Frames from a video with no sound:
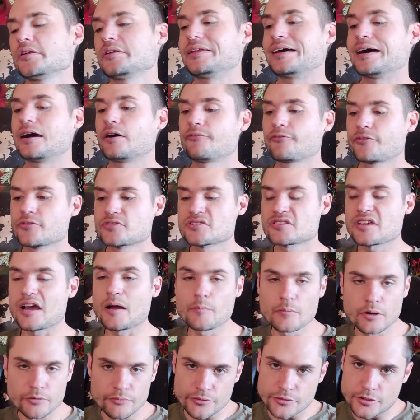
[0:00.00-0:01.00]
Now, for
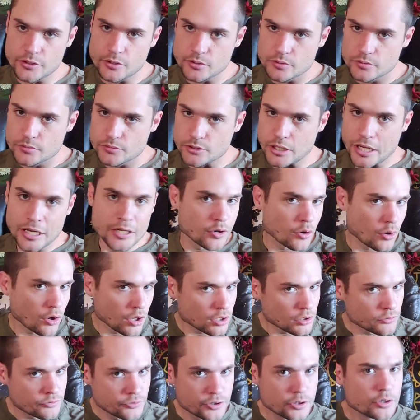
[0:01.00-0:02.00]
some of you, not
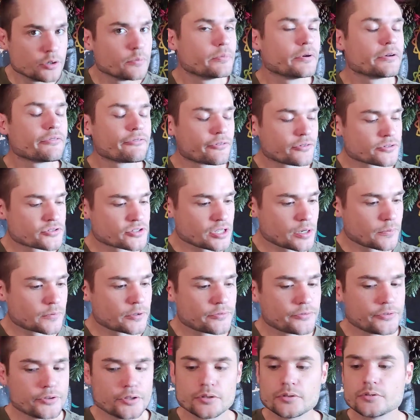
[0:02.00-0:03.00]
all of you, but for some
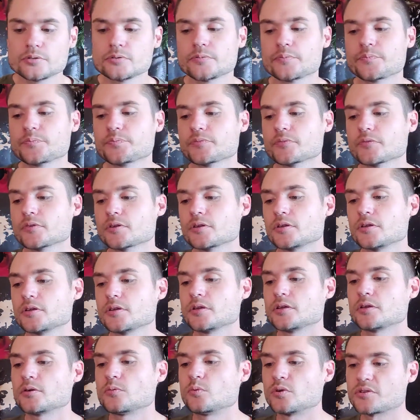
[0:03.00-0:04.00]
of you,
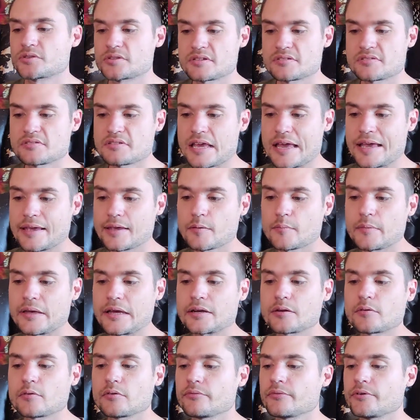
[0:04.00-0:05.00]
what this
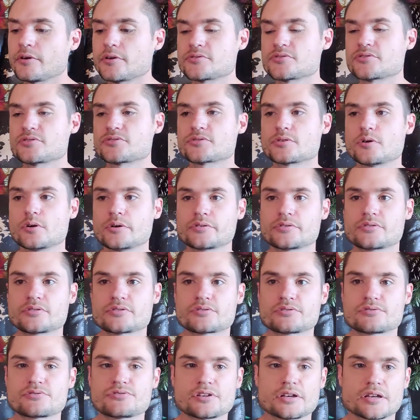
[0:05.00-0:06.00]
hangman in reverse is going to
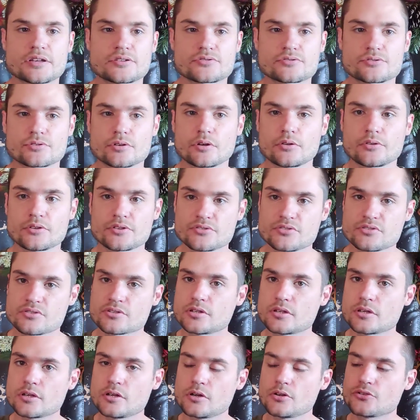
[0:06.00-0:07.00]
suggest. So this is
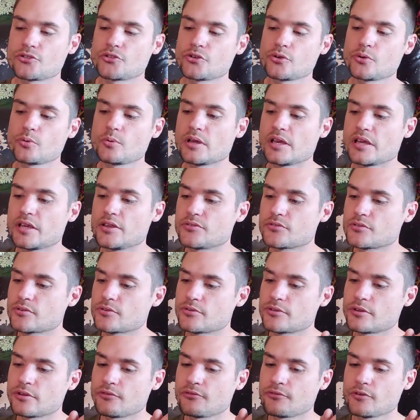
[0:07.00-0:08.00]
going to go two
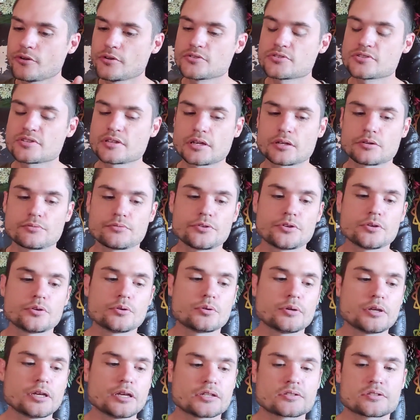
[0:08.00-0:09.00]
ways. The first set of
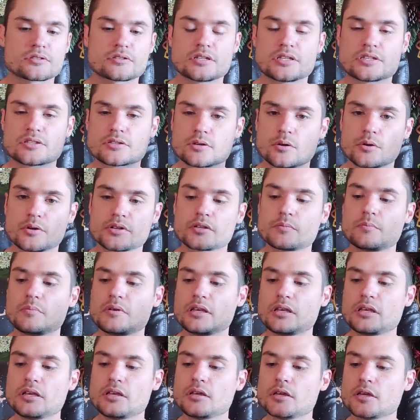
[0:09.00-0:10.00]
you is it's going to
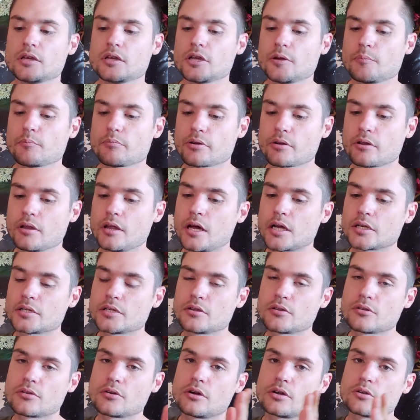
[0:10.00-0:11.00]
be prolonged
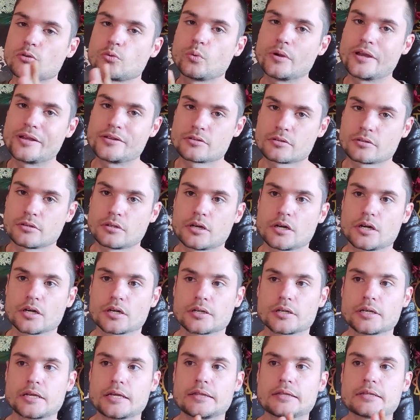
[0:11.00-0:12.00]
and thought way too
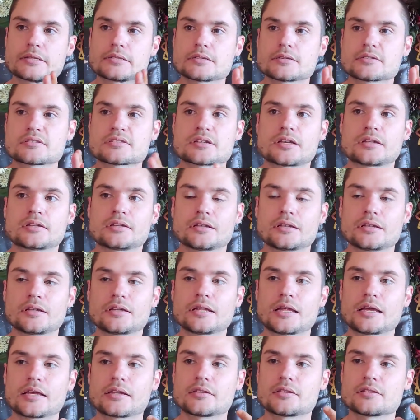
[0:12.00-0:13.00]
long, and this is something
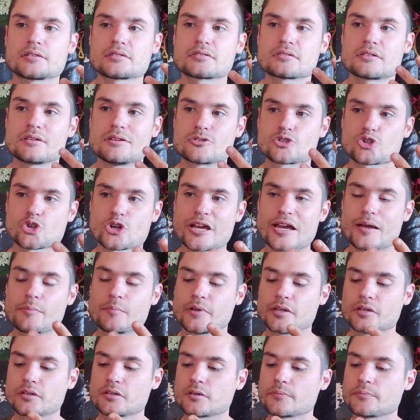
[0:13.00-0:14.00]
like this
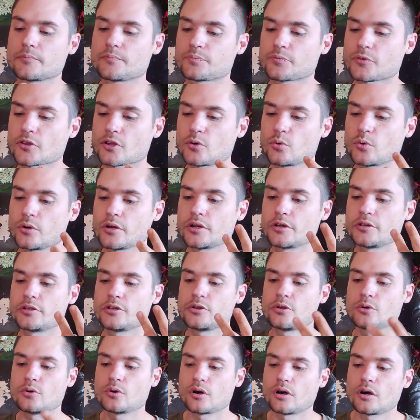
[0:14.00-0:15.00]
entrapment, where
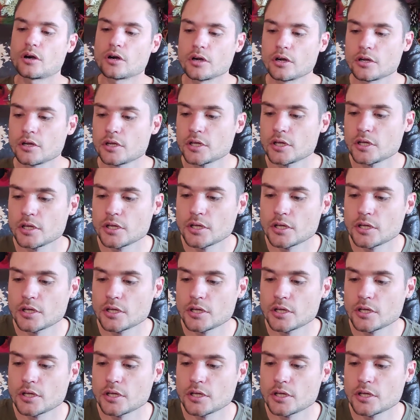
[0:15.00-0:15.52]
you are.